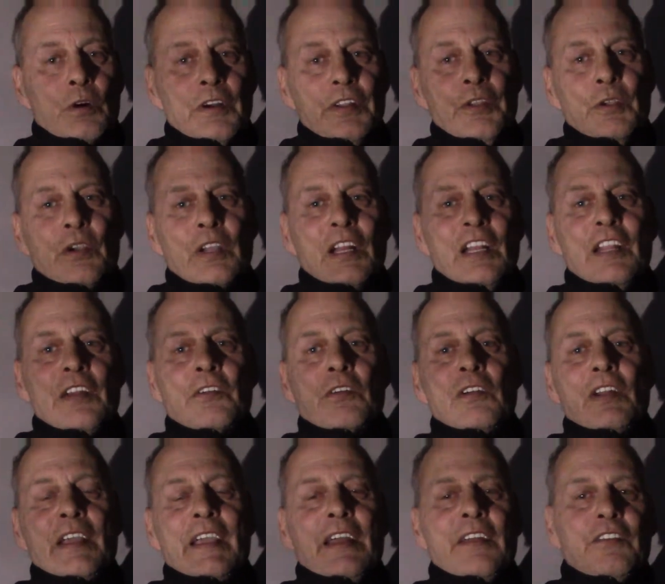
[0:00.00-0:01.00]
you can
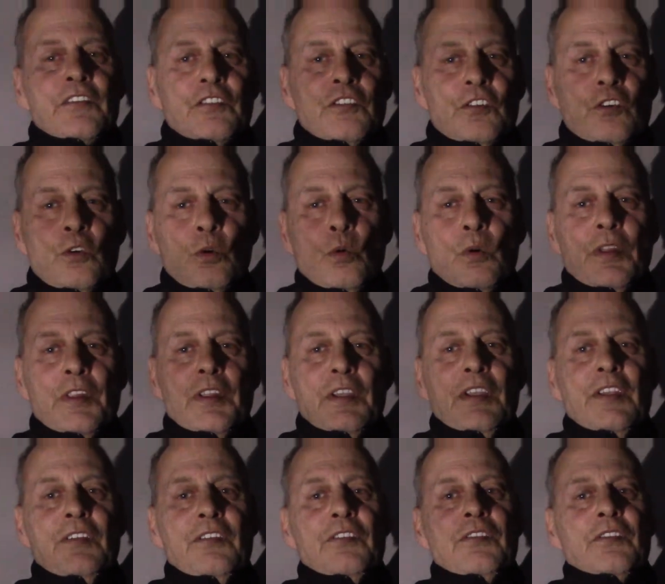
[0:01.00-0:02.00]
literally get two of
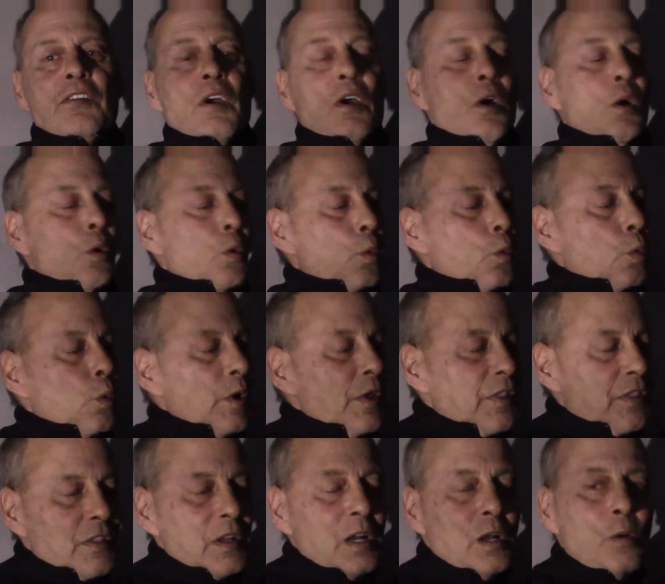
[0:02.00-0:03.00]
these with
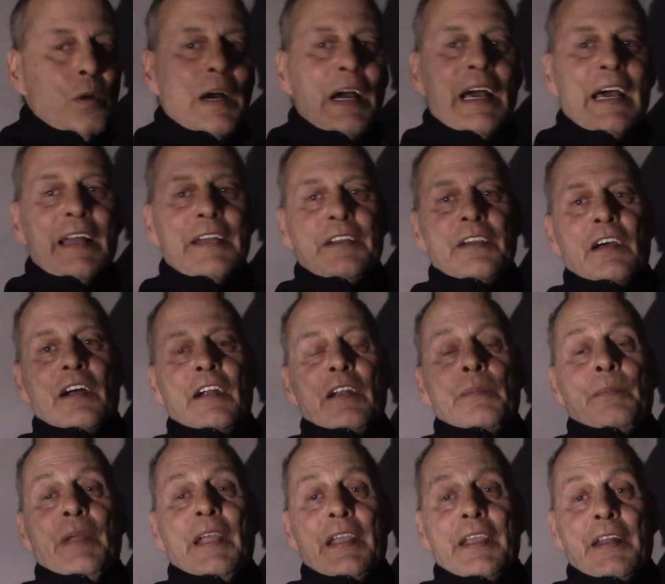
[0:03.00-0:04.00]
the lower handguard,
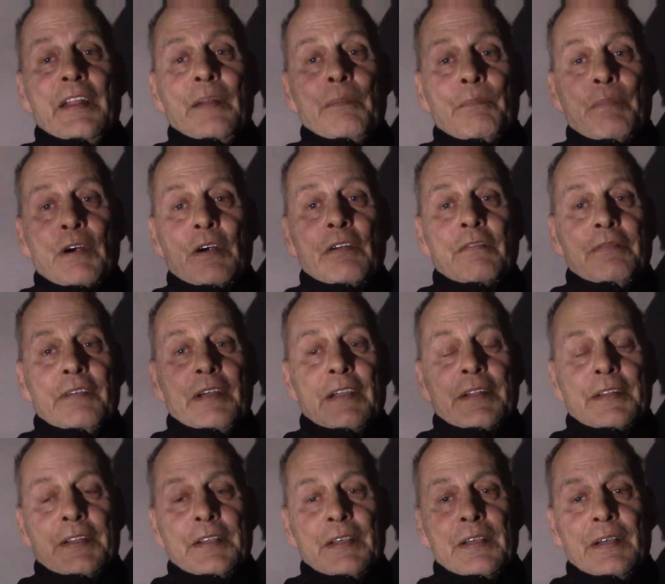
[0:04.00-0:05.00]
making it perfect
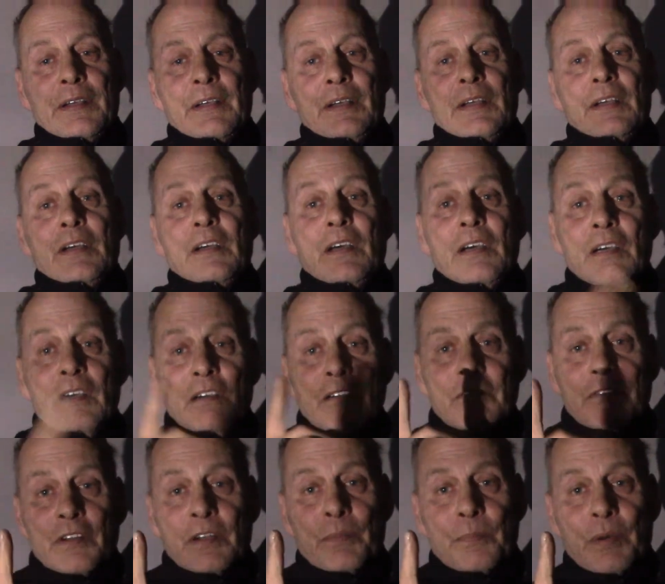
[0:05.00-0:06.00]

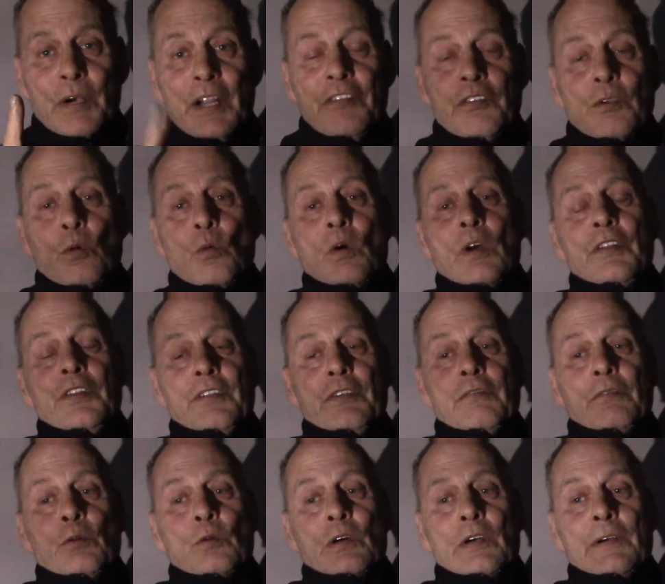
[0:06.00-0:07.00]
for the price of 1 Tavor.